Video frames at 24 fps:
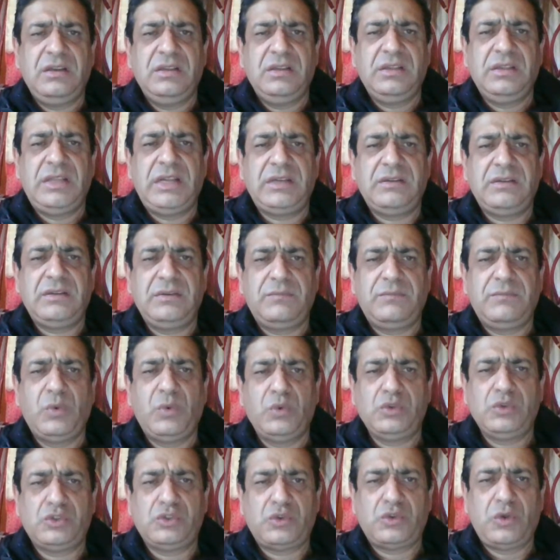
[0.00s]
That
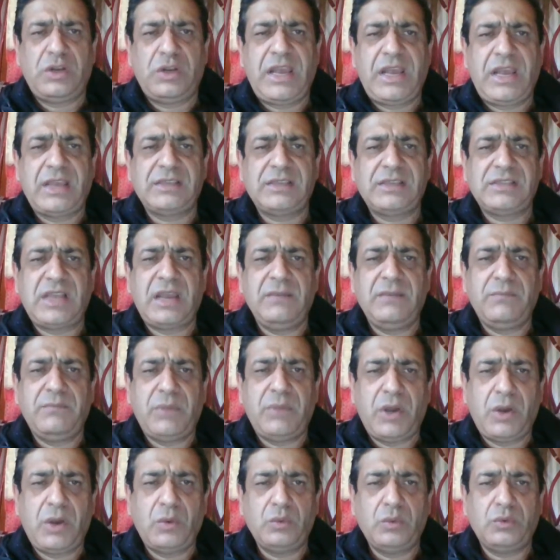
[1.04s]
post on X. I
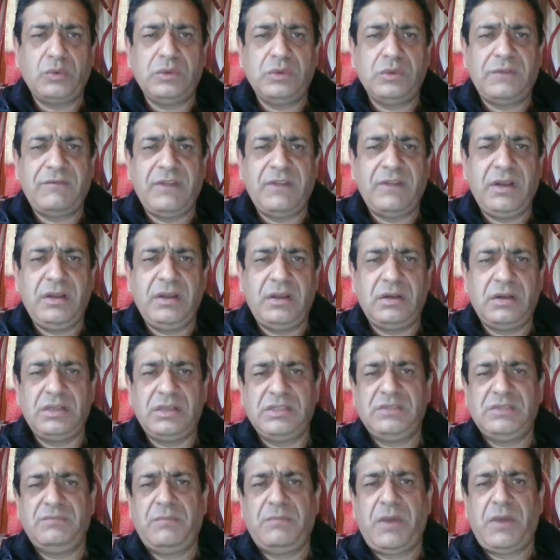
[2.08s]
bow to the
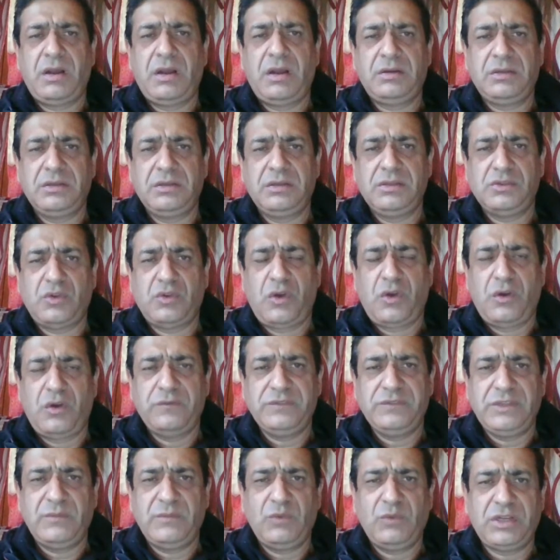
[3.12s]
valorous martyrs of
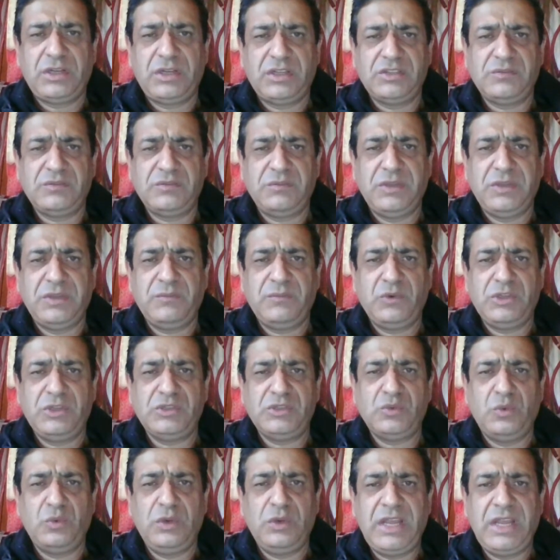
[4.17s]
Jammu and Kashmir
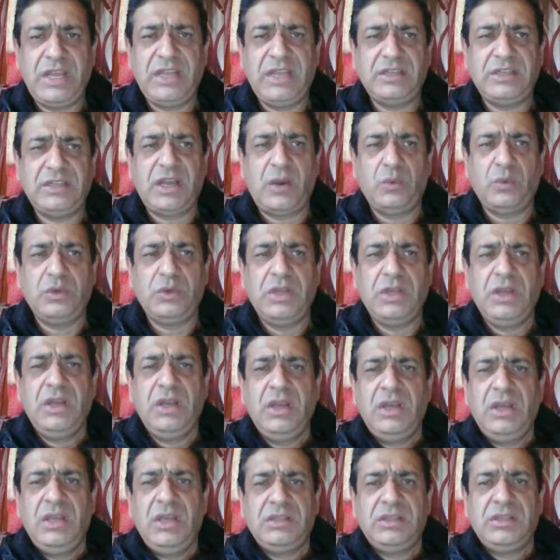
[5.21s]
Police who laid down
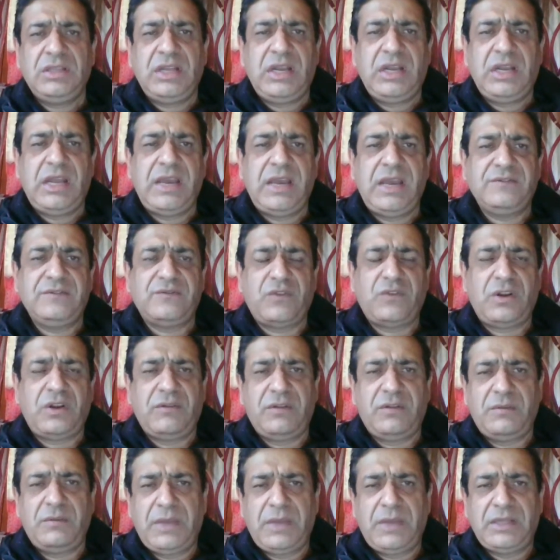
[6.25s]
their lives for
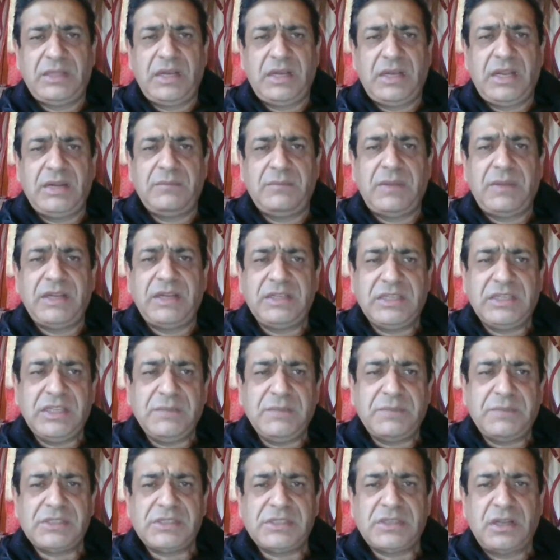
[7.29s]
our motherland. My
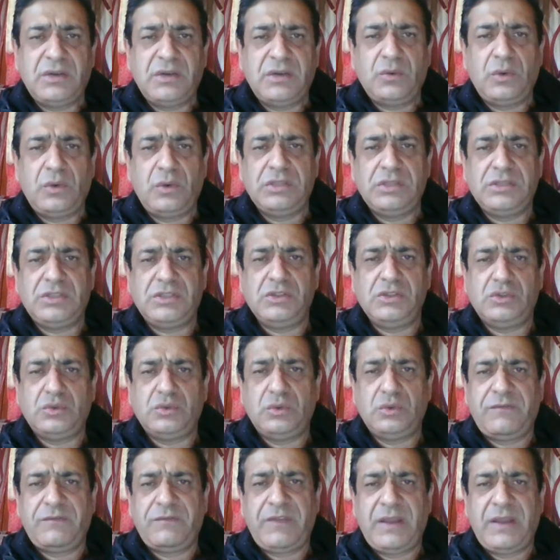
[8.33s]
deepest condolences
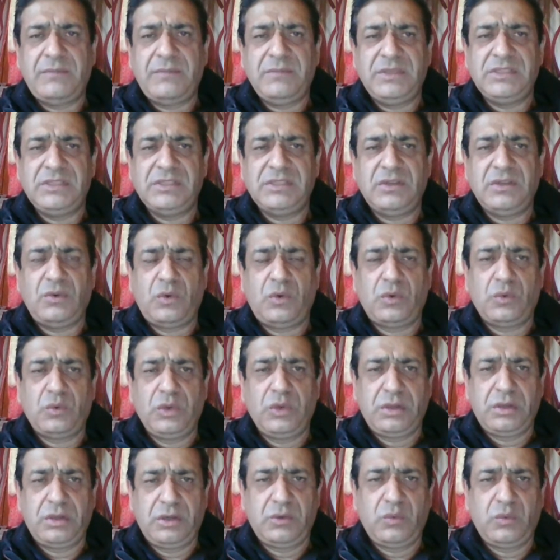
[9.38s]
to the families and
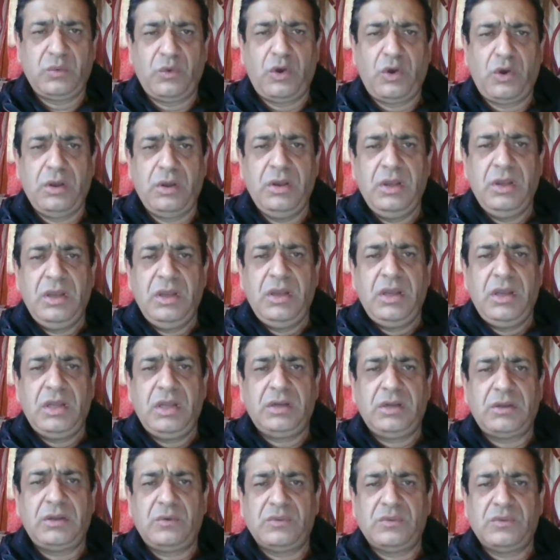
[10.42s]
ongoing Kathua
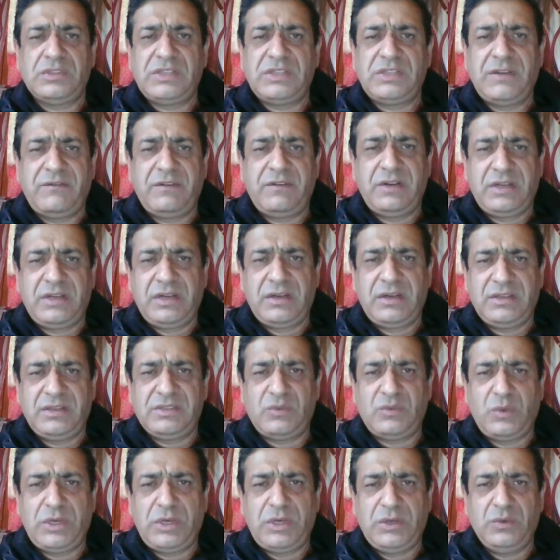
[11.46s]
encounter. Several
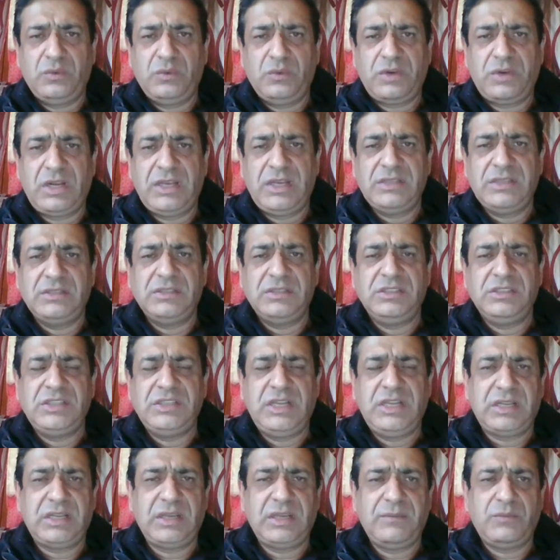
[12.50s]
terrorists were neutralized.
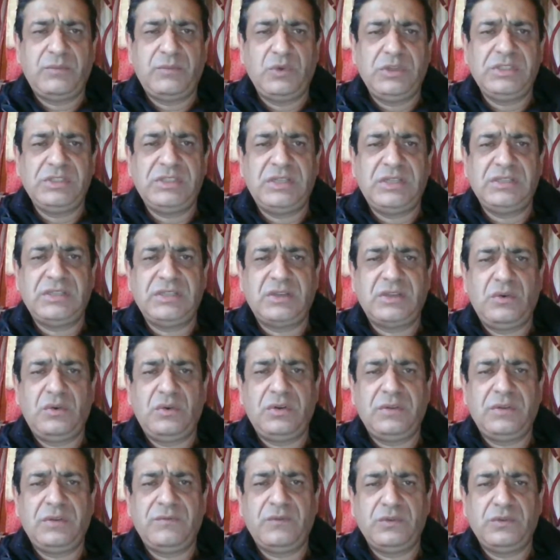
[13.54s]
J&K Police and
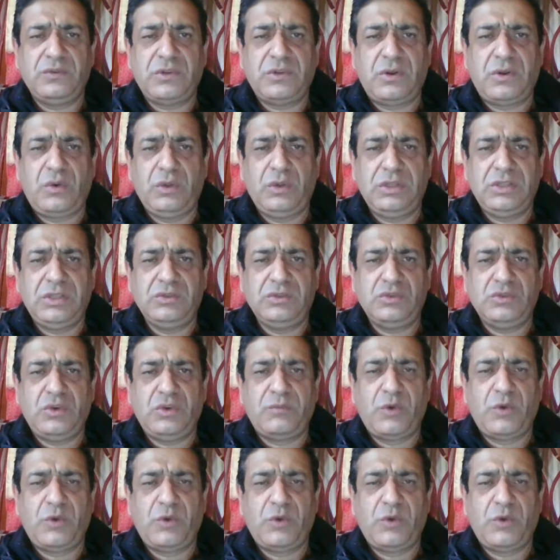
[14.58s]
security force are on the job.